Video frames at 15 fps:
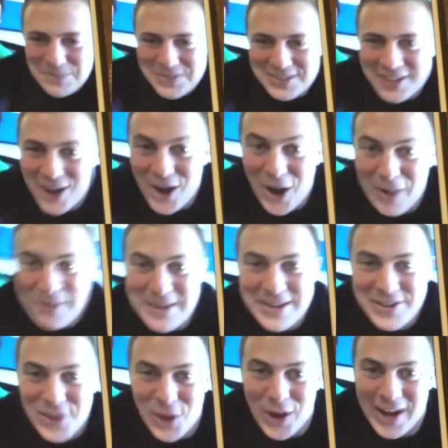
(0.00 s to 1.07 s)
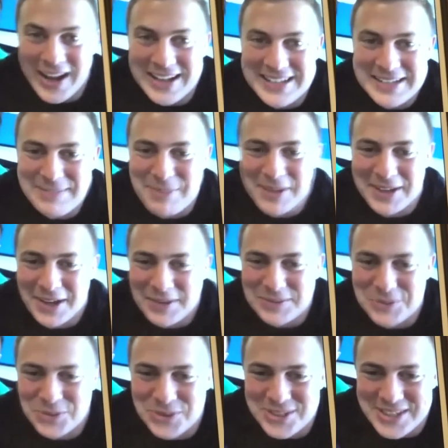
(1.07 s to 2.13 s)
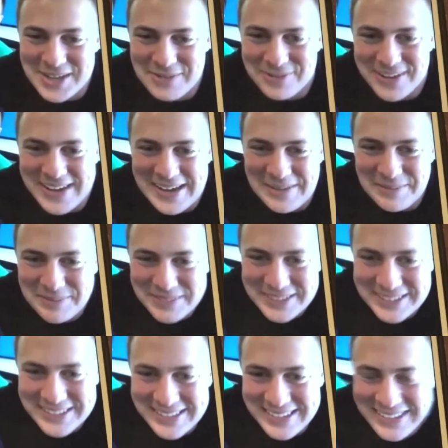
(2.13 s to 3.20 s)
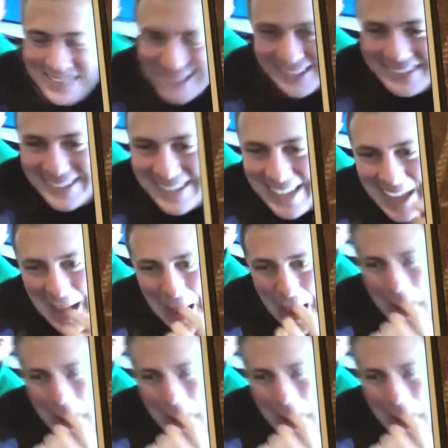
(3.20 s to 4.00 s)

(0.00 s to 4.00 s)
Yo, I'm here though, and I did pick up. So what's up, fam? Hey, are we gonna